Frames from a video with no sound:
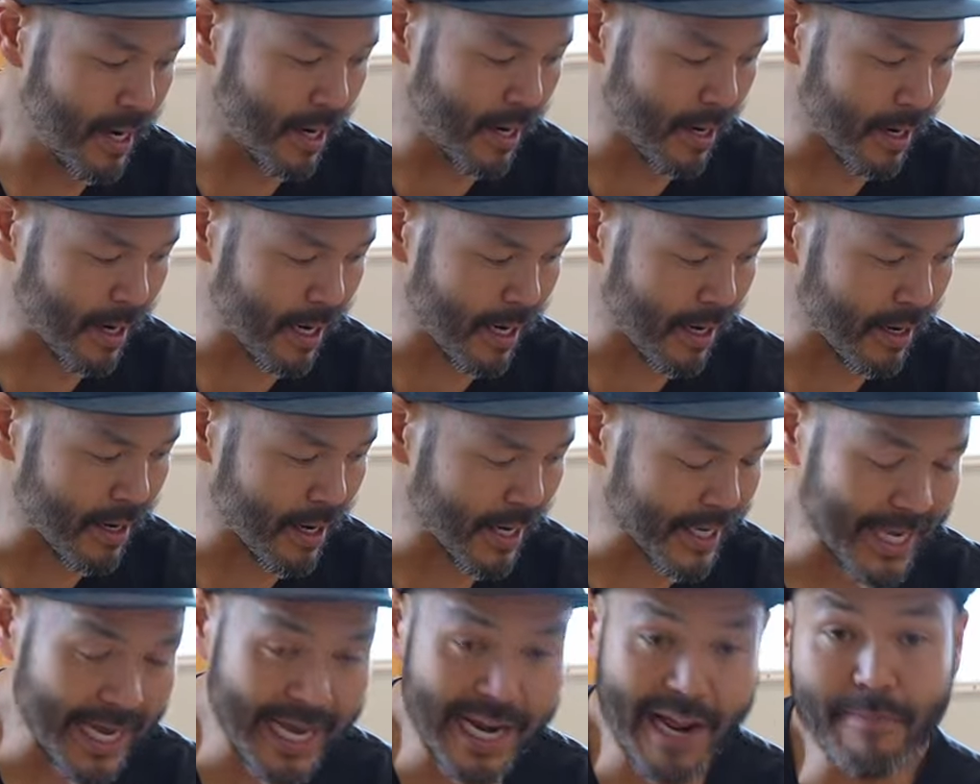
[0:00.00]
Uh,
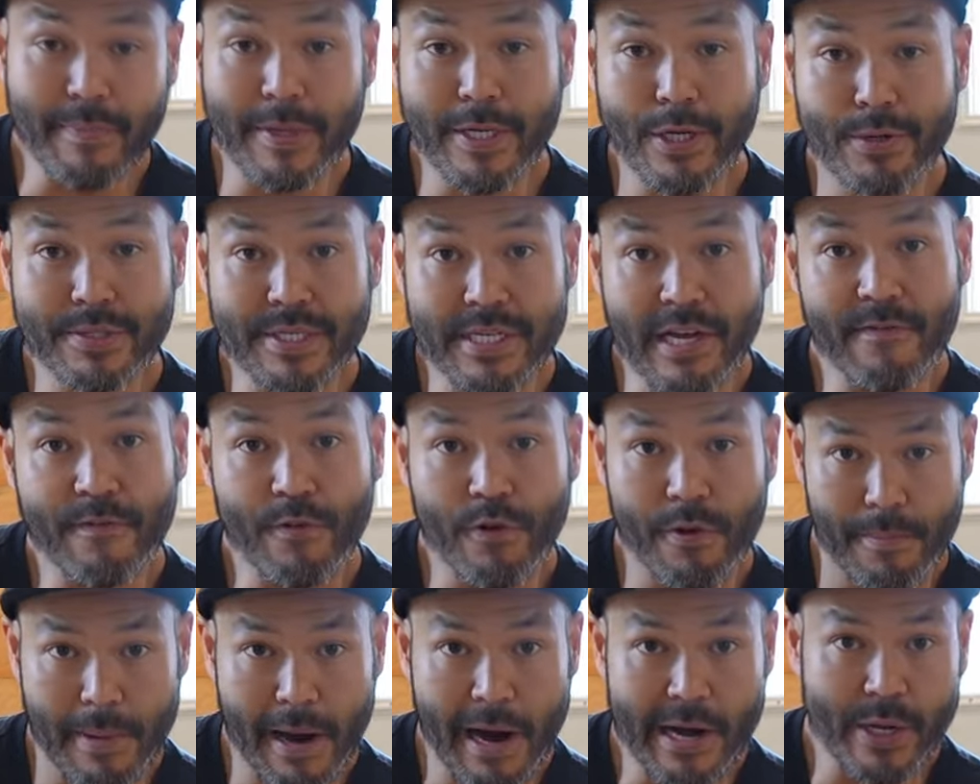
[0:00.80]
again, I've been using it
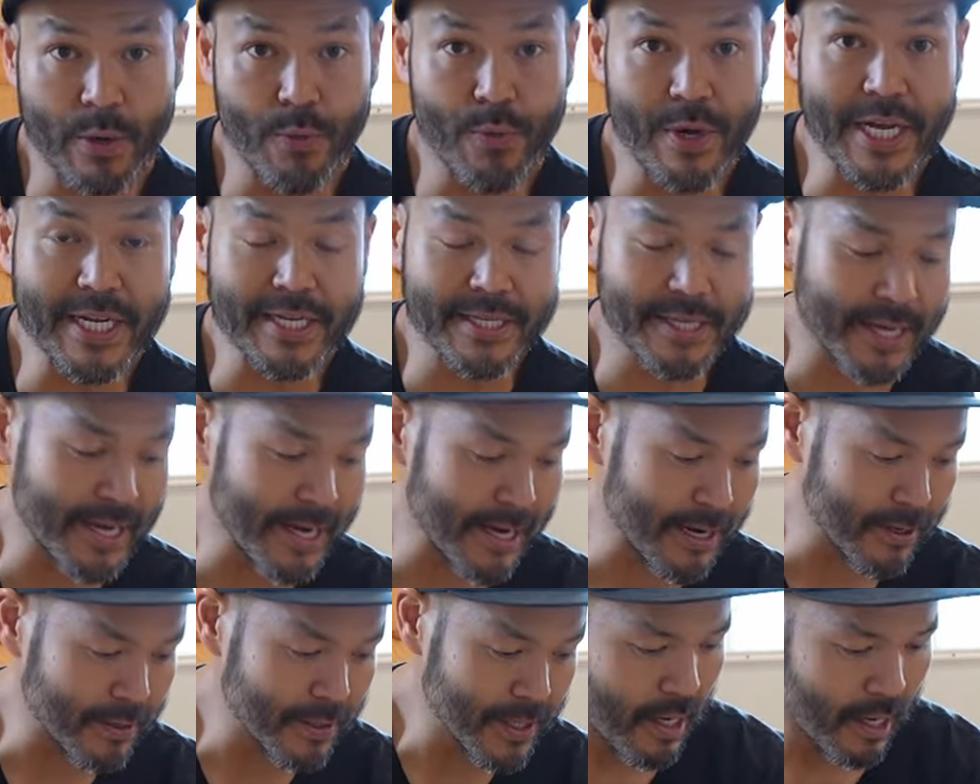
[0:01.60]
for about a week
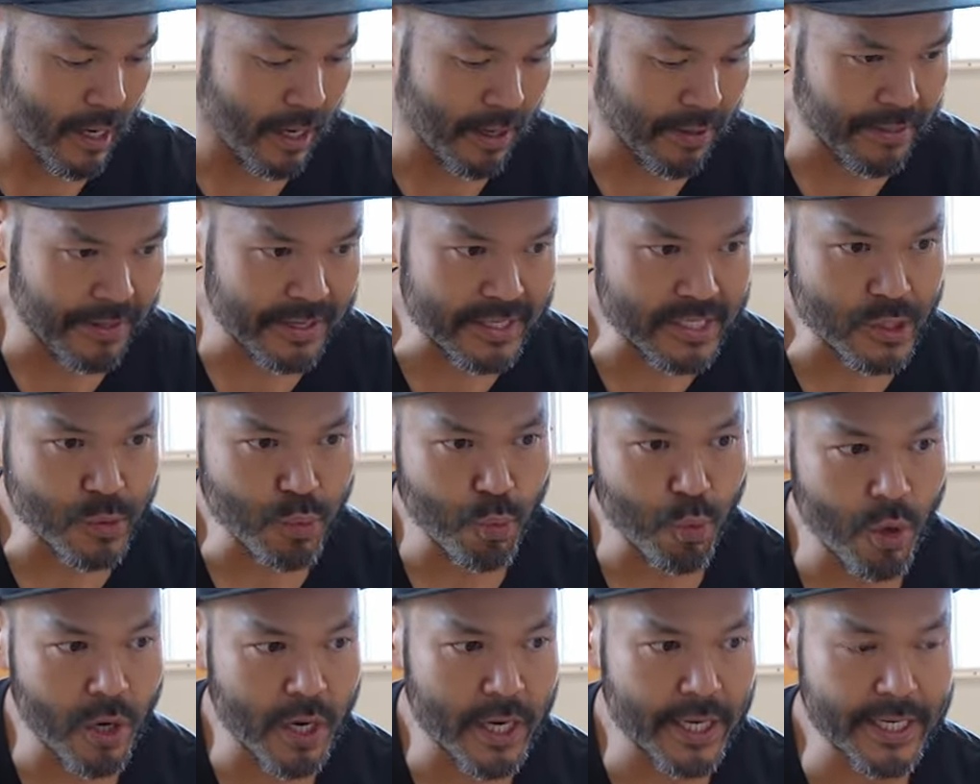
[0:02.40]
now. Uh, this
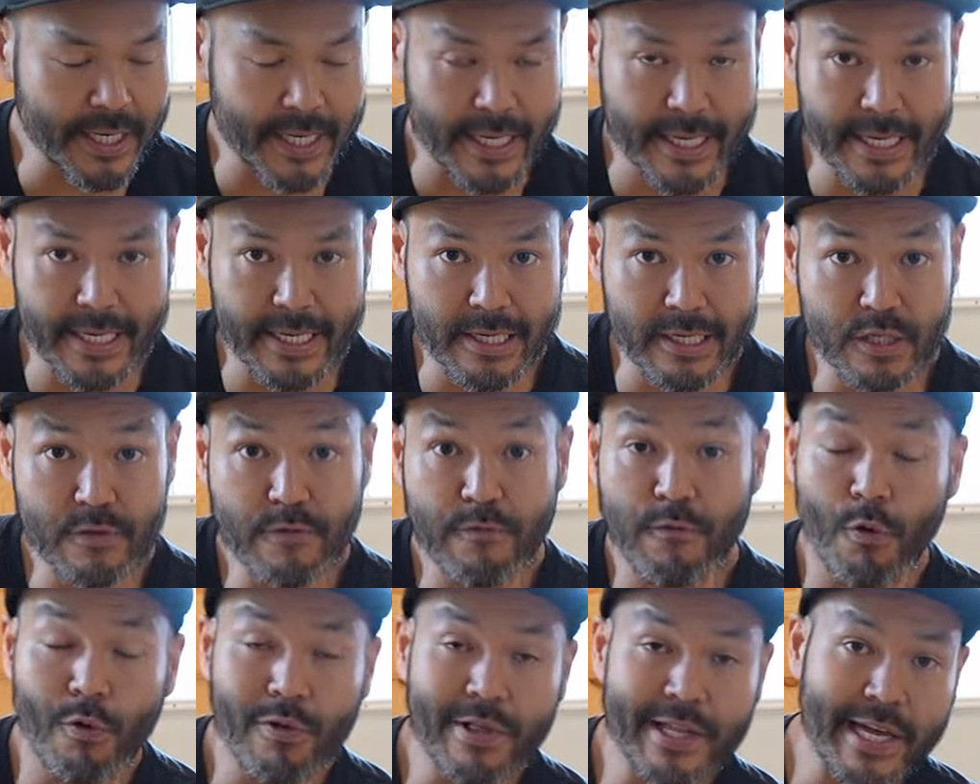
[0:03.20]
one is
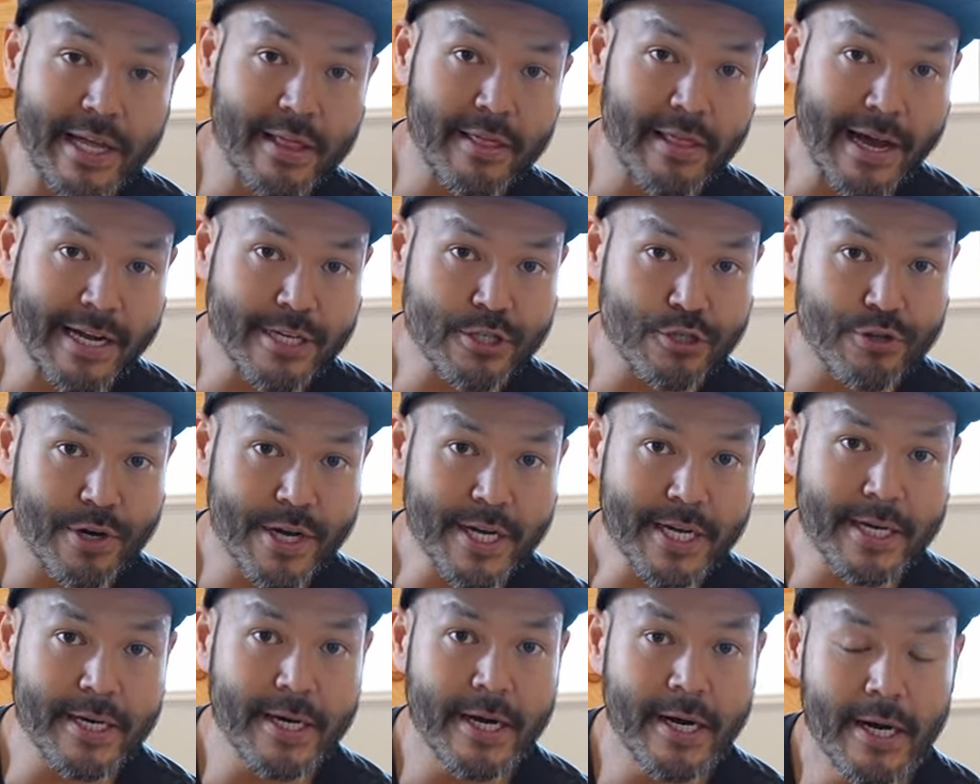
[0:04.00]
fully
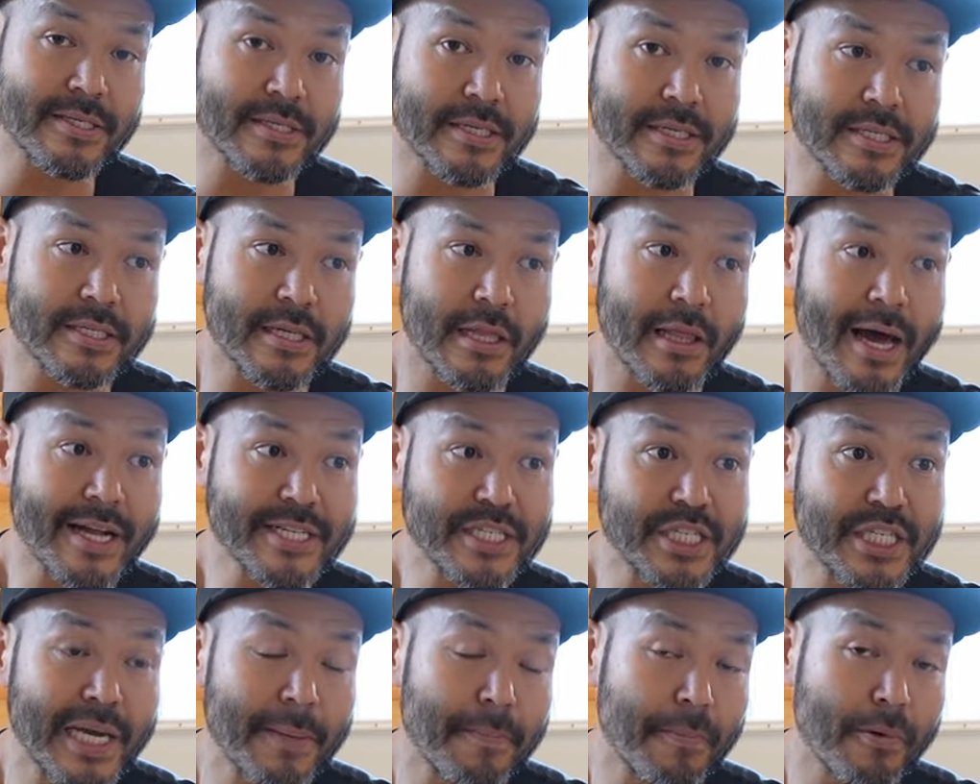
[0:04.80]
electric. It's a lot
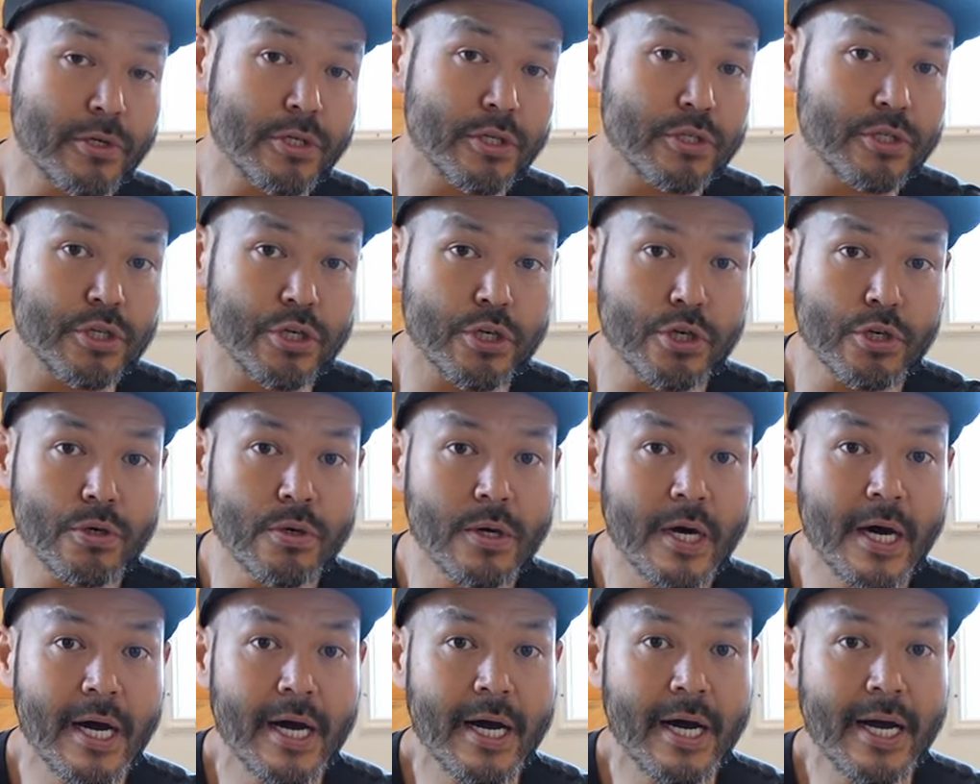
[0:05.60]
cheaper to
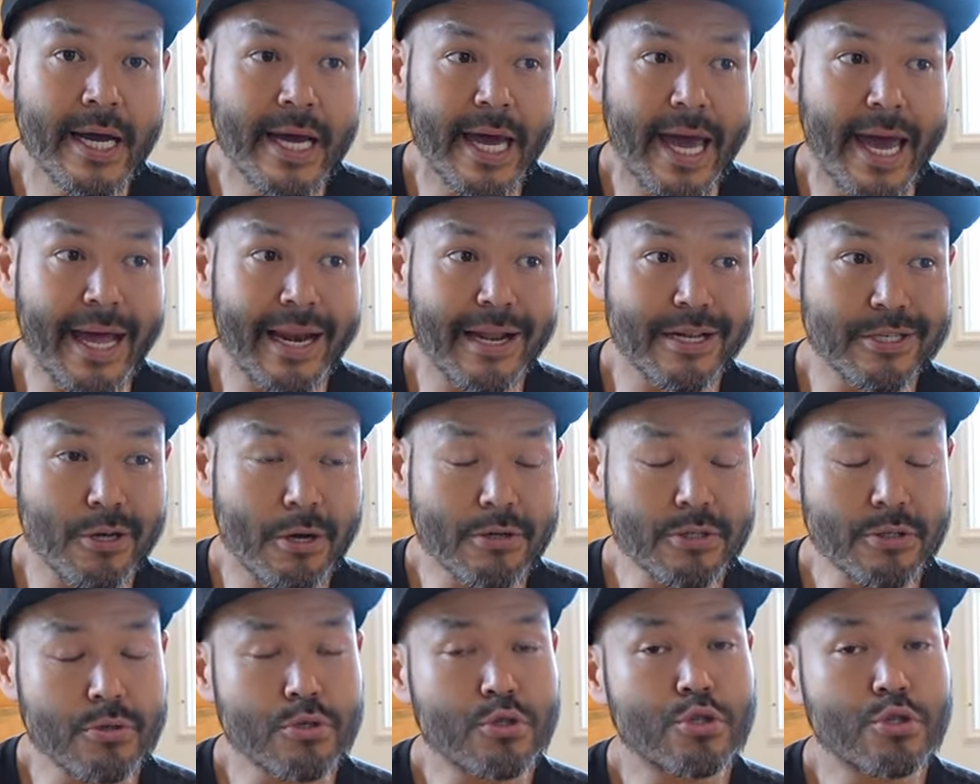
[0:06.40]
do, and it's also